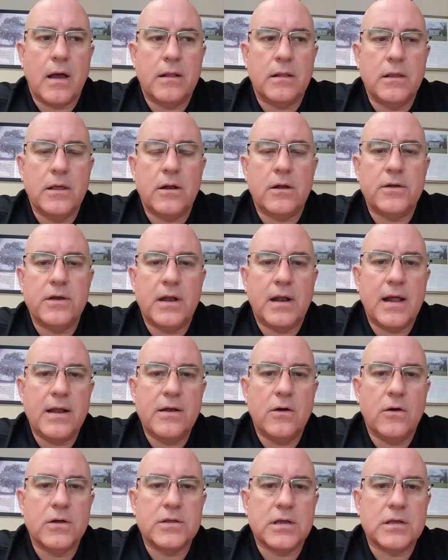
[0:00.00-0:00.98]
little did I
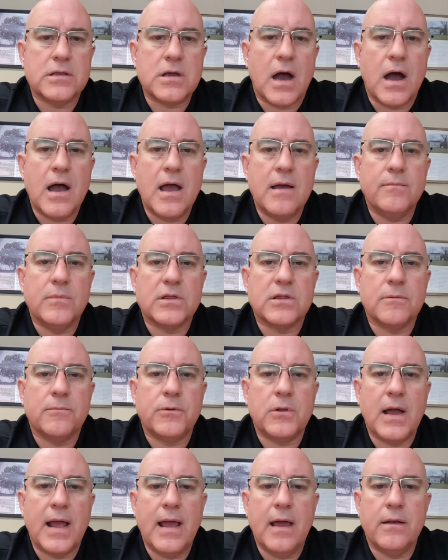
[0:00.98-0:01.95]
know at the time, but the
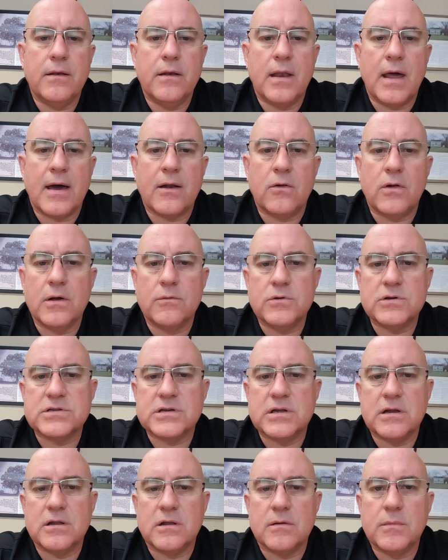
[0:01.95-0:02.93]
plant, not only was
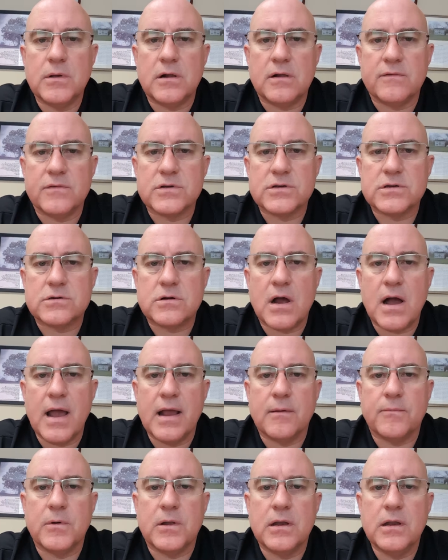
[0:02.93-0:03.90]
it in the middle of a
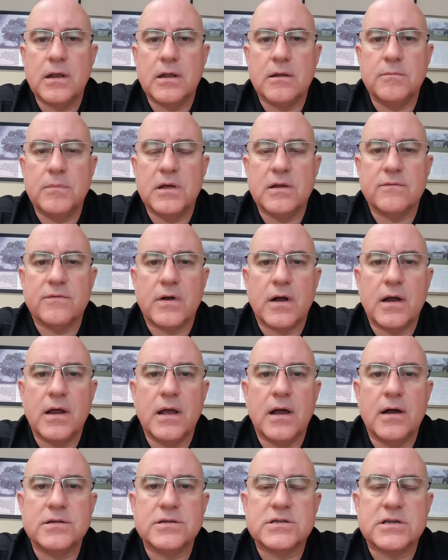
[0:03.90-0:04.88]
strike, but it had been
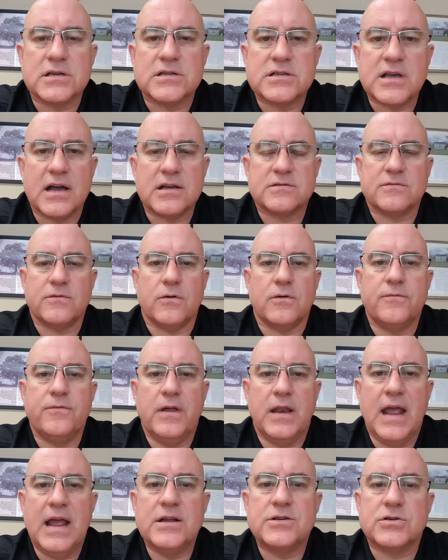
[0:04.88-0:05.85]
very unsuccessful
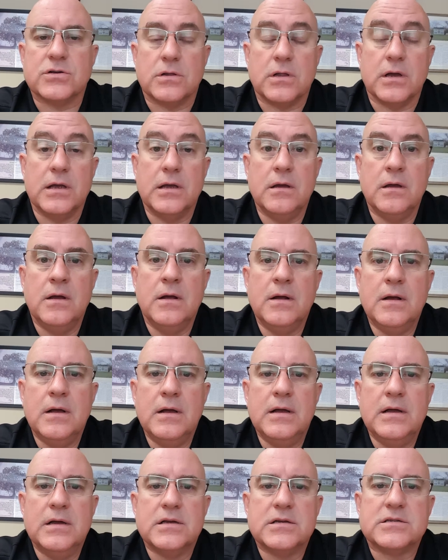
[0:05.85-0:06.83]
financially.
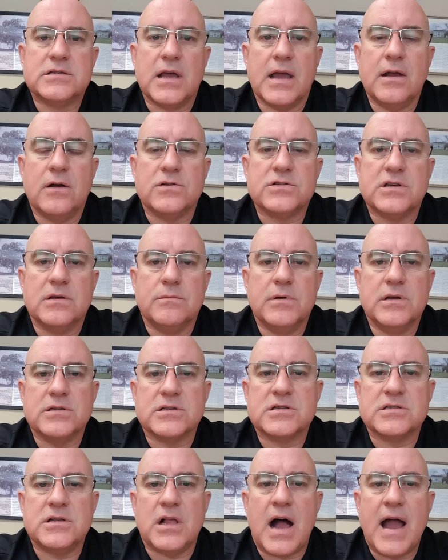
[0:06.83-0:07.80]
Sales had been
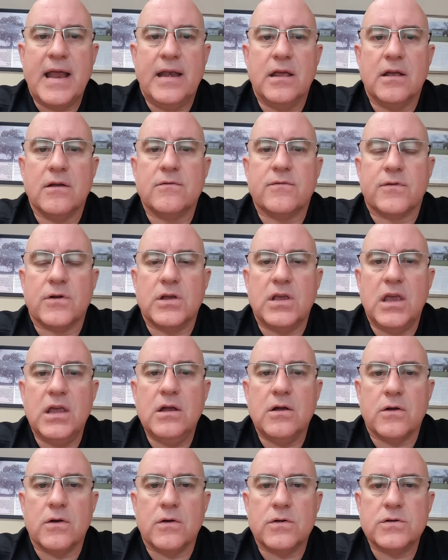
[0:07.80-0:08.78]
sliding for
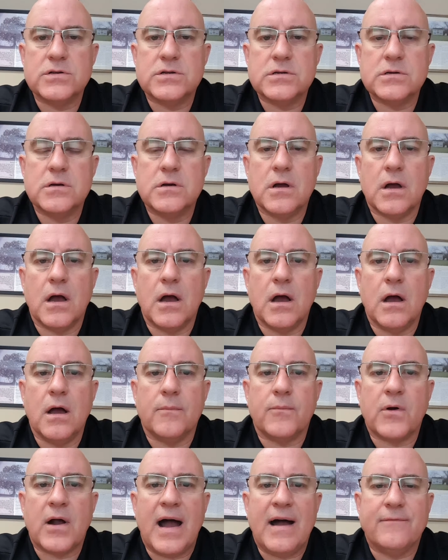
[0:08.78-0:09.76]
years.
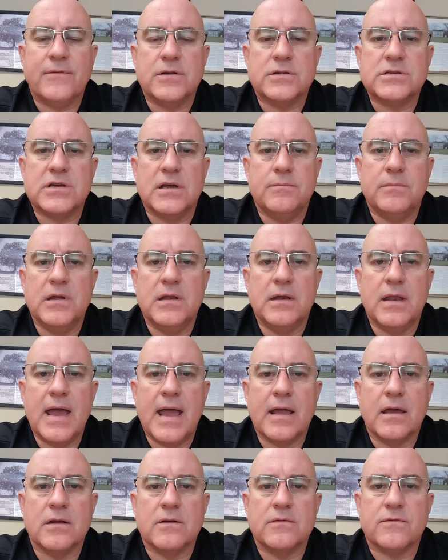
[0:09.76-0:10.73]
Profits had been
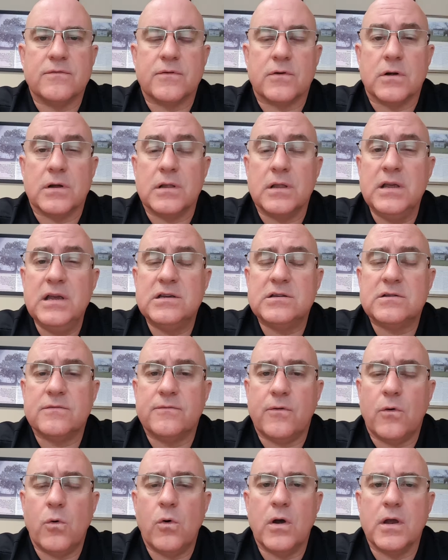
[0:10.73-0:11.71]
negative for at least
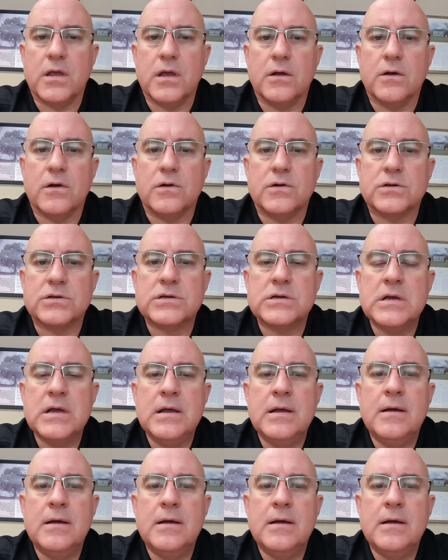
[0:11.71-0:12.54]
4 years.